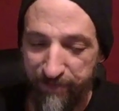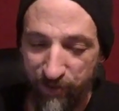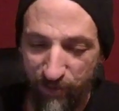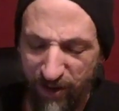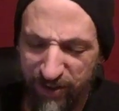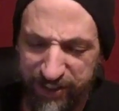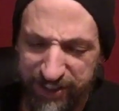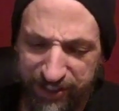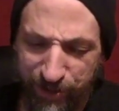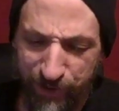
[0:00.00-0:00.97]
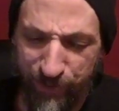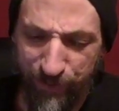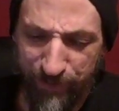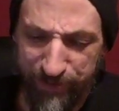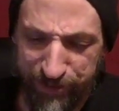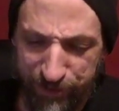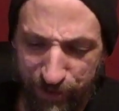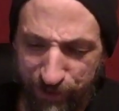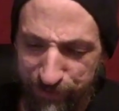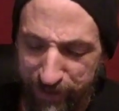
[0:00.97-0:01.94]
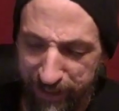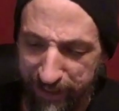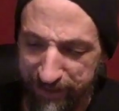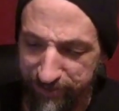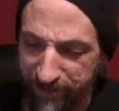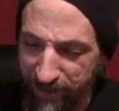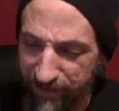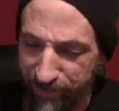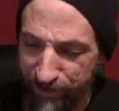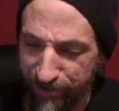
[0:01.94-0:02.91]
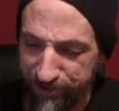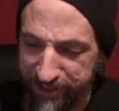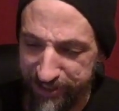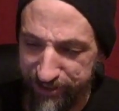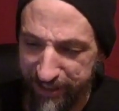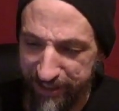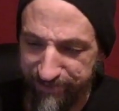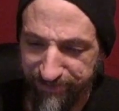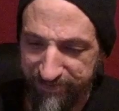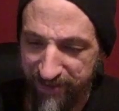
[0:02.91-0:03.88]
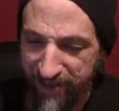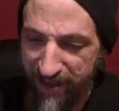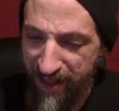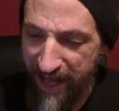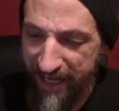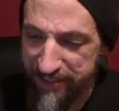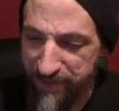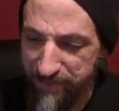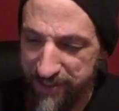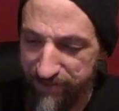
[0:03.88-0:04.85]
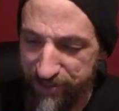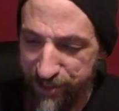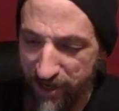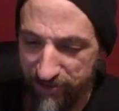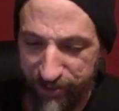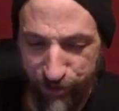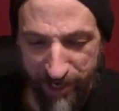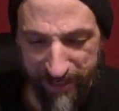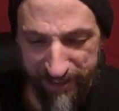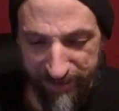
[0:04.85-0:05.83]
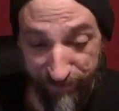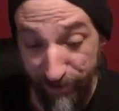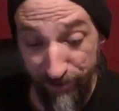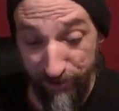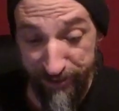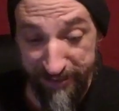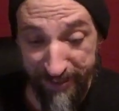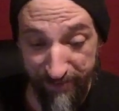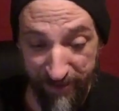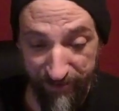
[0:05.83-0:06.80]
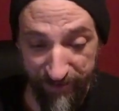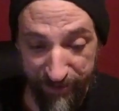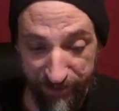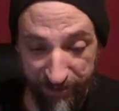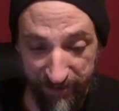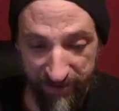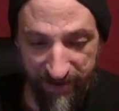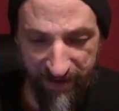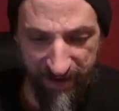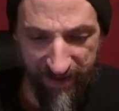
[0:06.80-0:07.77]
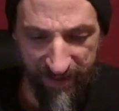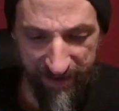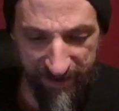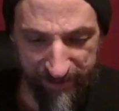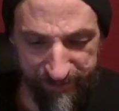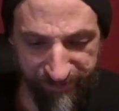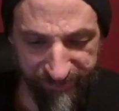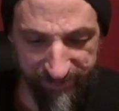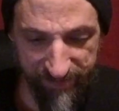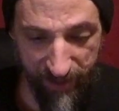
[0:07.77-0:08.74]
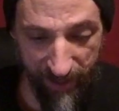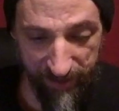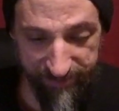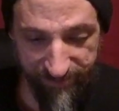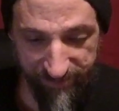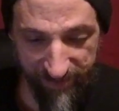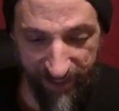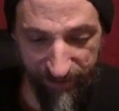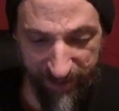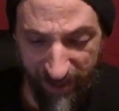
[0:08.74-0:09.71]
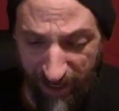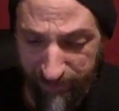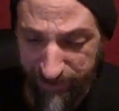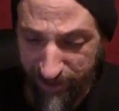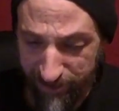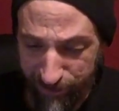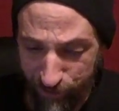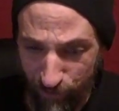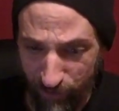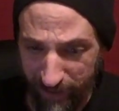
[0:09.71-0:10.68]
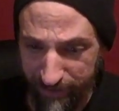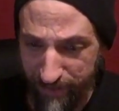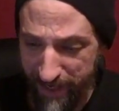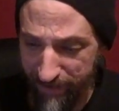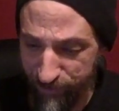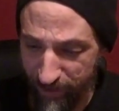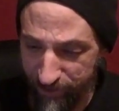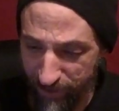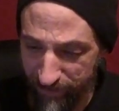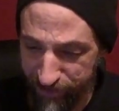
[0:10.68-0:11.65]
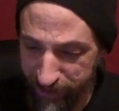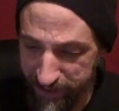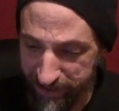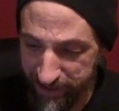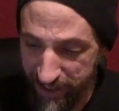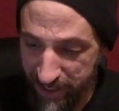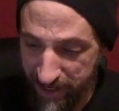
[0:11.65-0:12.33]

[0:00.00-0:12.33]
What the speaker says: We're all just we're so fucking, we all have our neuroses, right? I guess maybe different genres attract different neuroses. I'm not really sure. Yeah. Anyway, God, I'm still in school in May of 2012. Jesus.